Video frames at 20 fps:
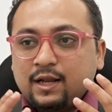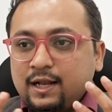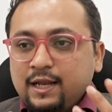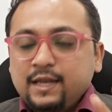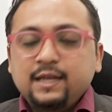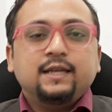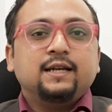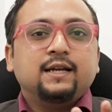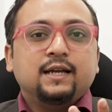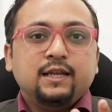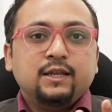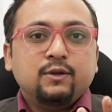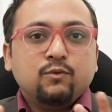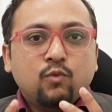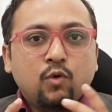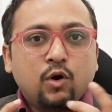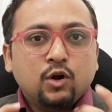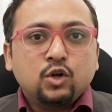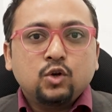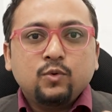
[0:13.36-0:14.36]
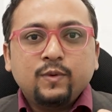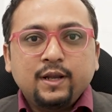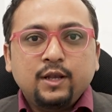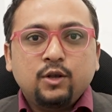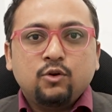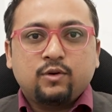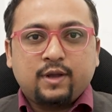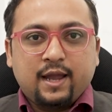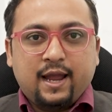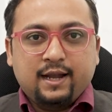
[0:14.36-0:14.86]
clinically, what do we
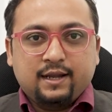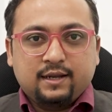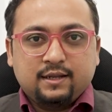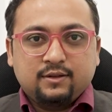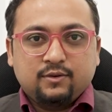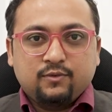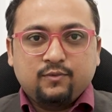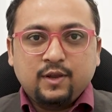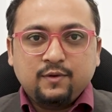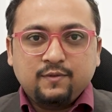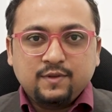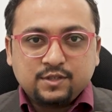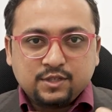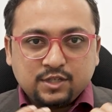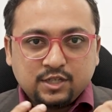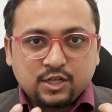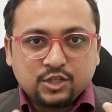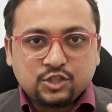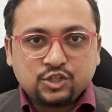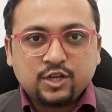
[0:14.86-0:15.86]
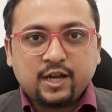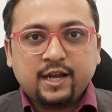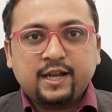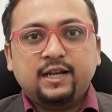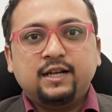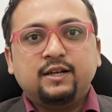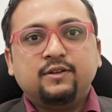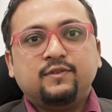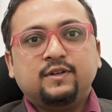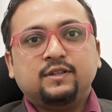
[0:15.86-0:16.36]
look at when we see a
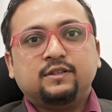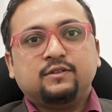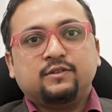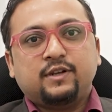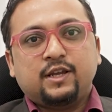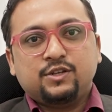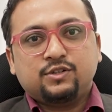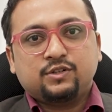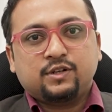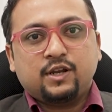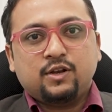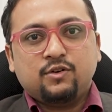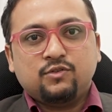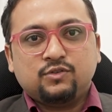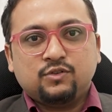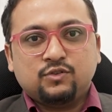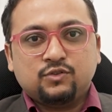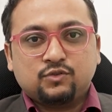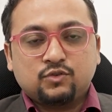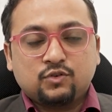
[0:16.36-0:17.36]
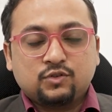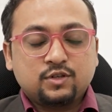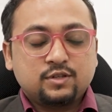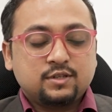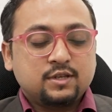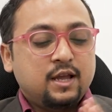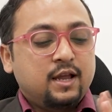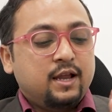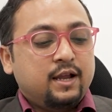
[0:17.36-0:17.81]
child with raised craniosynostosis?